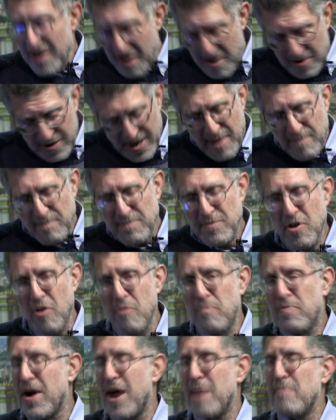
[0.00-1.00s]
Okay,
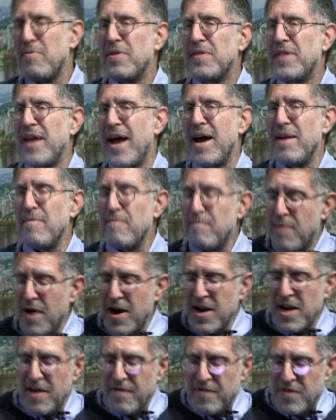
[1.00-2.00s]
no problem with that.
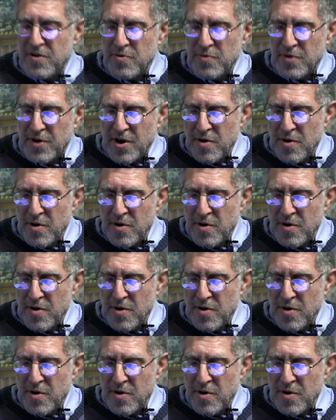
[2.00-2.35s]
But if you